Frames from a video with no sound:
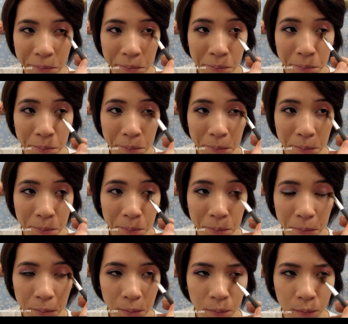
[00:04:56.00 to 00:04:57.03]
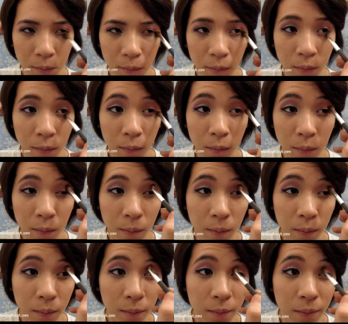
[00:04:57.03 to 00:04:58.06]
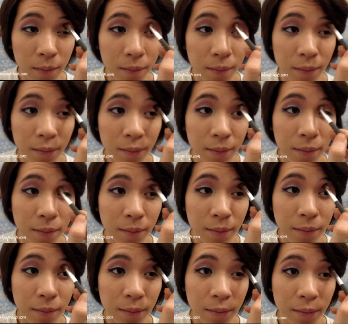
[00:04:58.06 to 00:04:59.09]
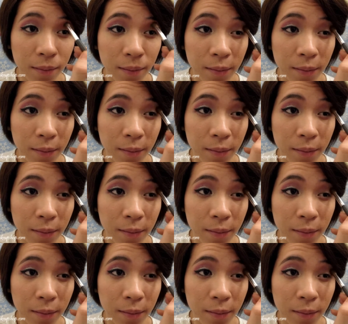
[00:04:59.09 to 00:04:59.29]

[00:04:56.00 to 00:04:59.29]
Nobody speaks.